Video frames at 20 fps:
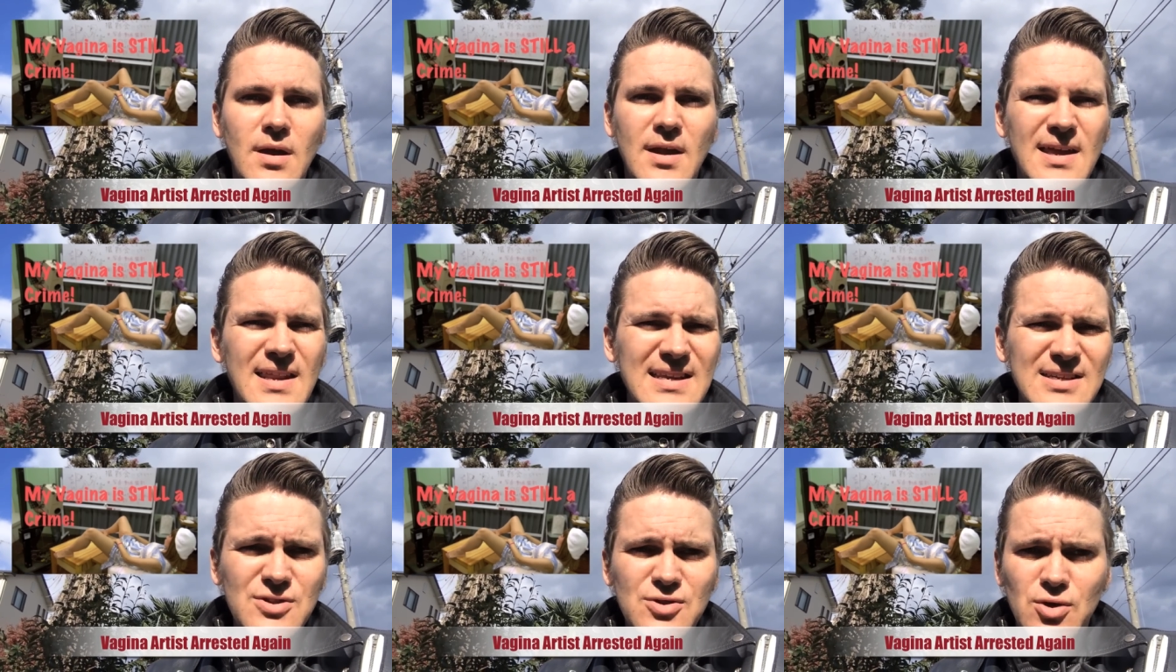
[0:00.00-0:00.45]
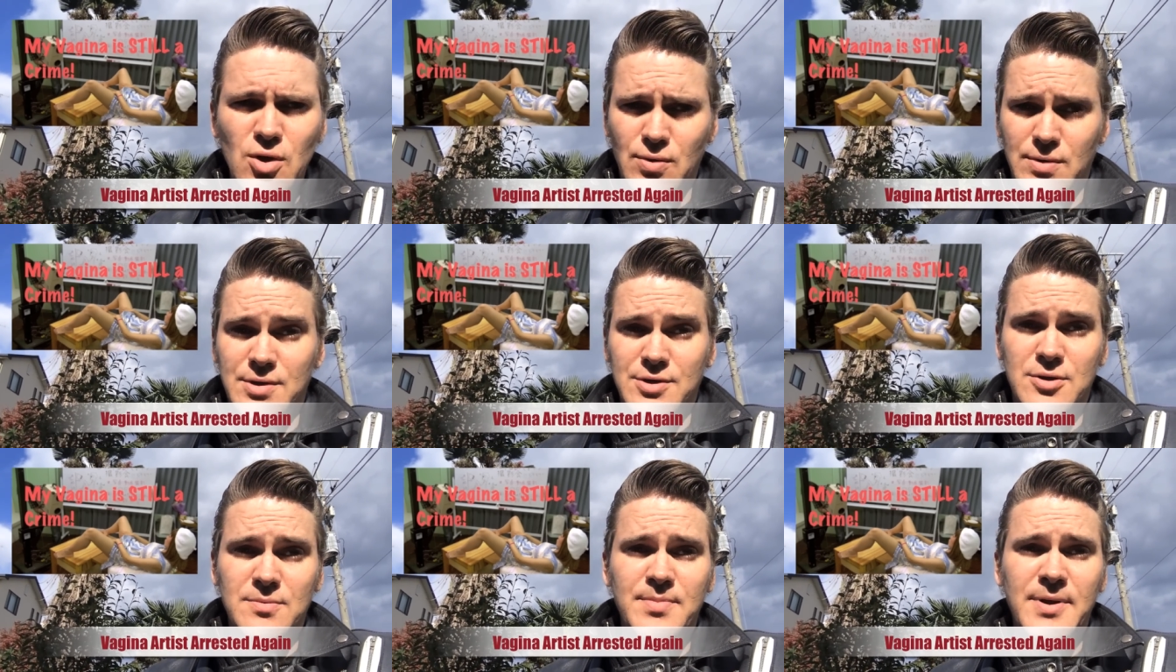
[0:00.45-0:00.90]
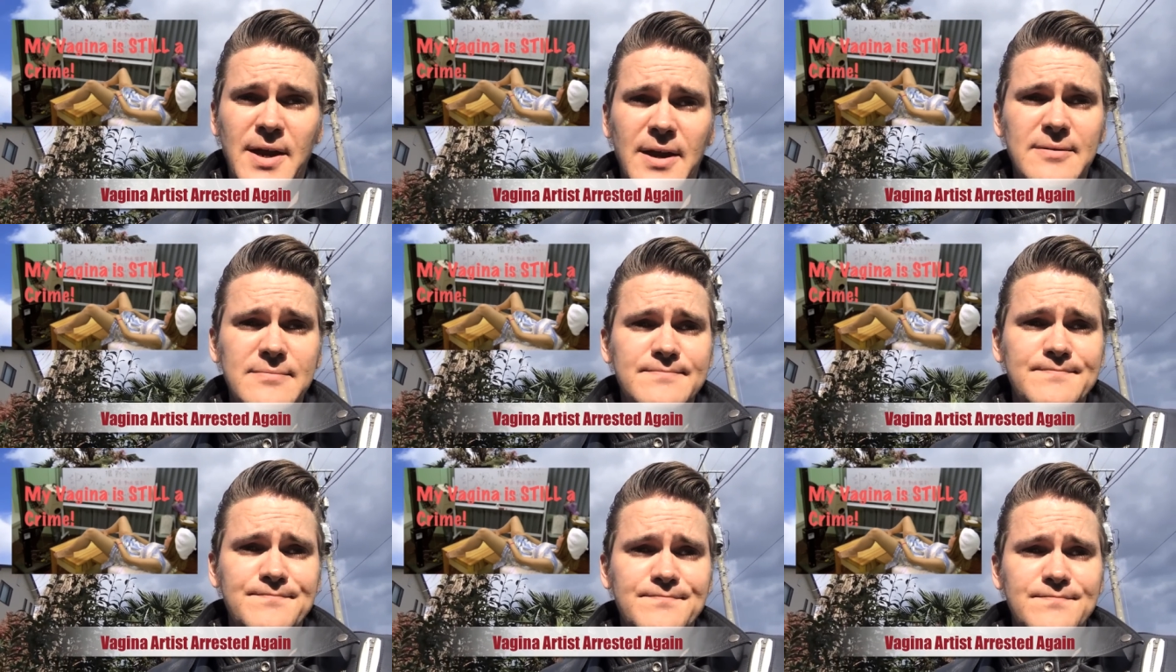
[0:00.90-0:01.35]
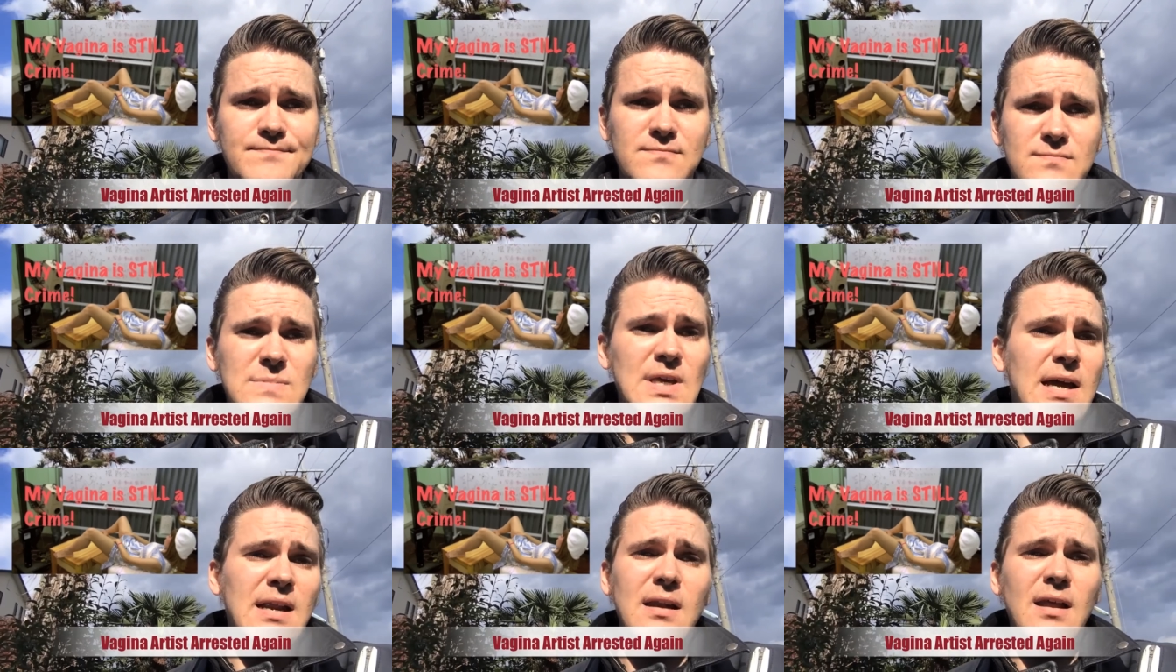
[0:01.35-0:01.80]
It is true in Japan
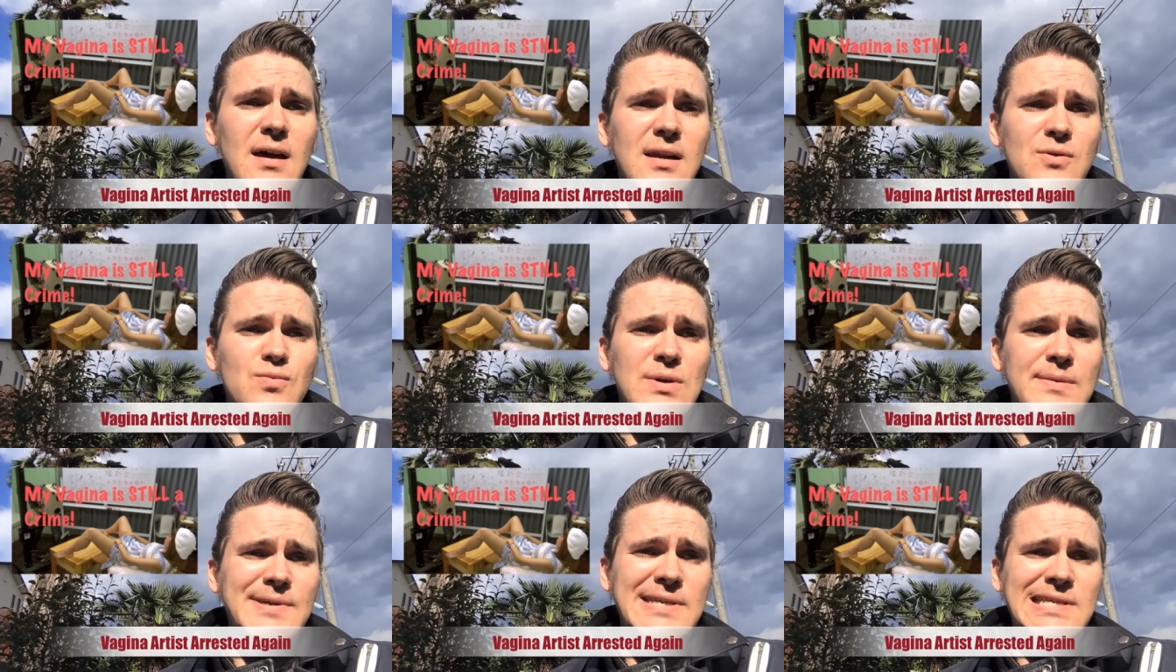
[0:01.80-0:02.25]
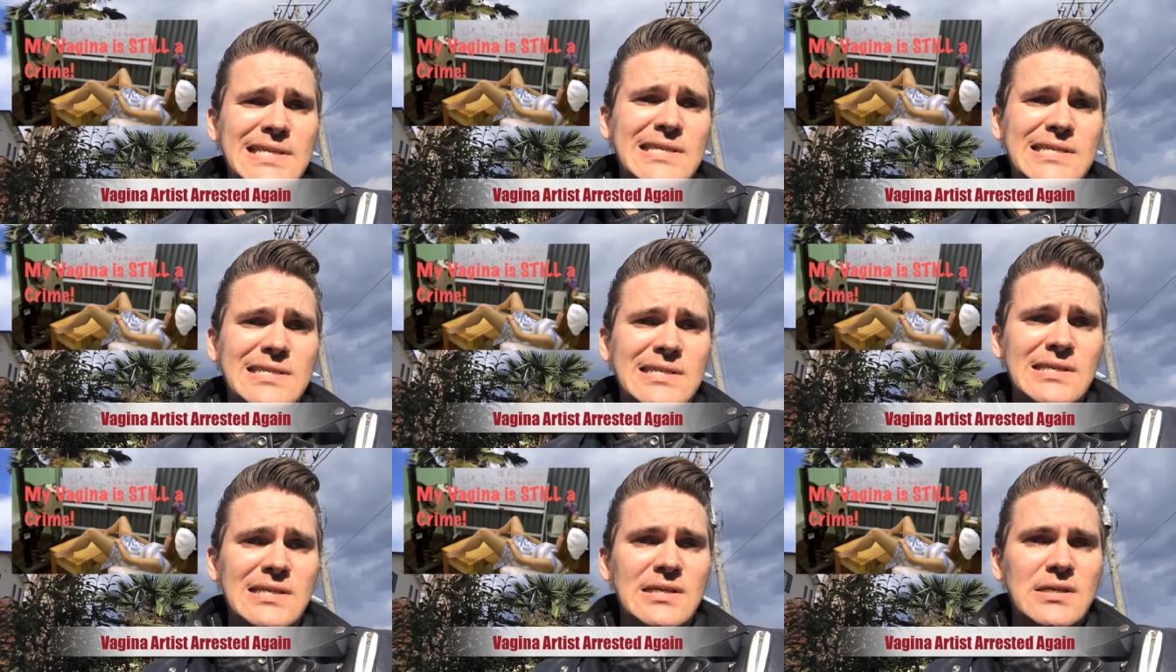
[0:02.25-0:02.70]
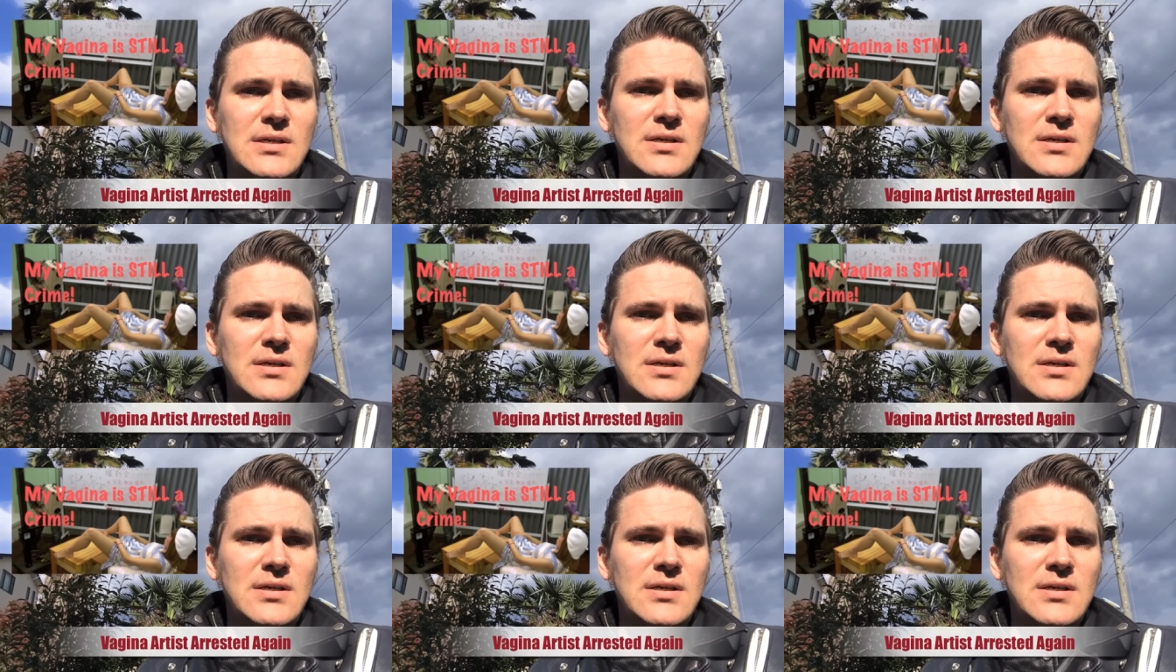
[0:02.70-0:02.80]
that a lot of women here